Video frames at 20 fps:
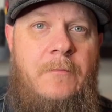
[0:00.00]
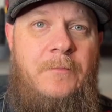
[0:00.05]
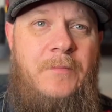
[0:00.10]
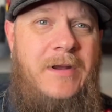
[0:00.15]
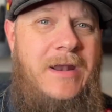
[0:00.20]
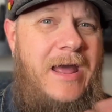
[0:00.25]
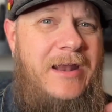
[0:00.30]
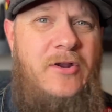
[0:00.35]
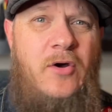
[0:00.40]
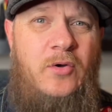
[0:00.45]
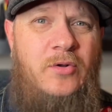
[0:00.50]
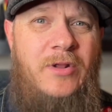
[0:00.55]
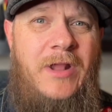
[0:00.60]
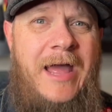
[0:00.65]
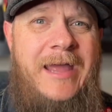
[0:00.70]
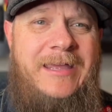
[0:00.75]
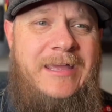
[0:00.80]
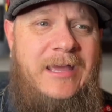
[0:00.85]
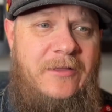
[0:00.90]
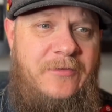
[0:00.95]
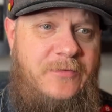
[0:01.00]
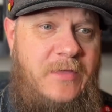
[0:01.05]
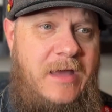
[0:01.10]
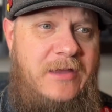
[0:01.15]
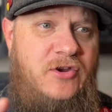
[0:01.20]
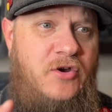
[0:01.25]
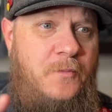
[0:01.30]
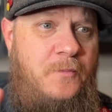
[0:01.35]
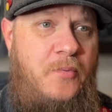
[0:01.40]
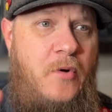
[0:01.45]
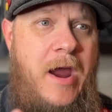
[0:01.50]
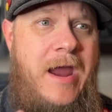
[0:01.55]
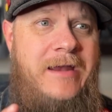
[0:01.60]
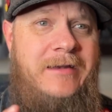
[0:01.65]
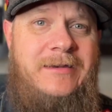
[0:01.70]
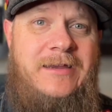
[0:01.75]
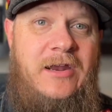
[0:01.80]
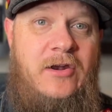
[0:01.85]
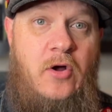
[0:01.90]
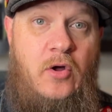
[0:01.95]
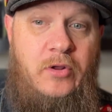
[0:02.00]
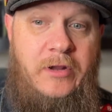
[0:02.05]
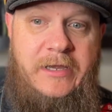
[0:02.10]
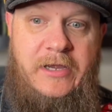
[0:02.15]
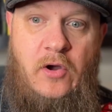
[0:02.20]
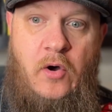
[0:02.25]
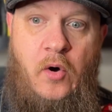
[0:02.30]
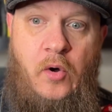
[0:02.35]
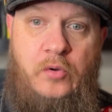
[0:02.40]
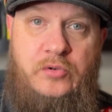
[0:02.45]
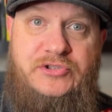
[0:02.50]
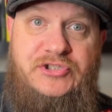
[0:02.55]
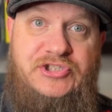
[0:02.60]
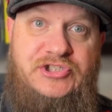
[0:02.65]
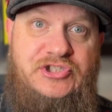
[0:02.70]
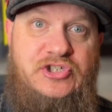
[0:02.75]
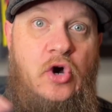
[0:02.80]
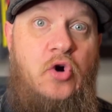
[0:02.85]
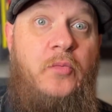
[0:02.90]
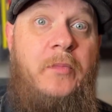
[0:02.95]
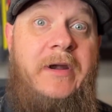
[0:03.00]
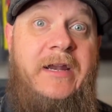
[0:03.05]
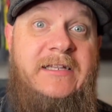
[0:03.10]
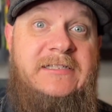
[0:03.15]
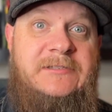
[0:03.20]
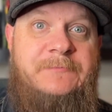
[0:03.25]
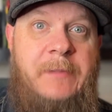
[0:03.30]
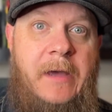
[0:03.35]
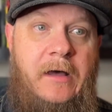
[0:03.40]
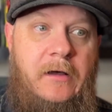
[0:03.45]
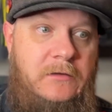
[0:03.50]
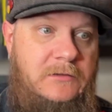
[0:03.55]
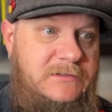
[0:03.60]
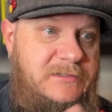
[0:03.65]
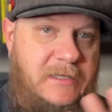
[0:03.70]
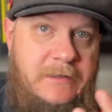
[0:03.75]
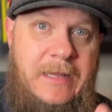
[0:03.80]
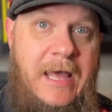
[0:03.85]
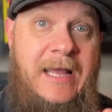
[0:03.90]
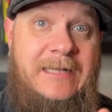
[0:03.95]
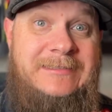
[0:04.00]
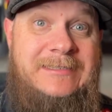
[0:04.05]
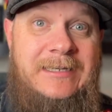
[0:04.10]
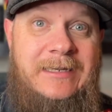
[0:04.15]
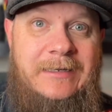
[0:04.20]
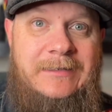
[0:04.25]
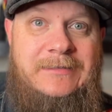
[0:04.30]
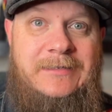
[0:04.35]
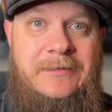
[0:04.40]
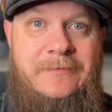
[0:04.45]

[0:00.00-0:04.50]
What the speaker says: but I don't like it that your brain can only hold so many spells and that's it.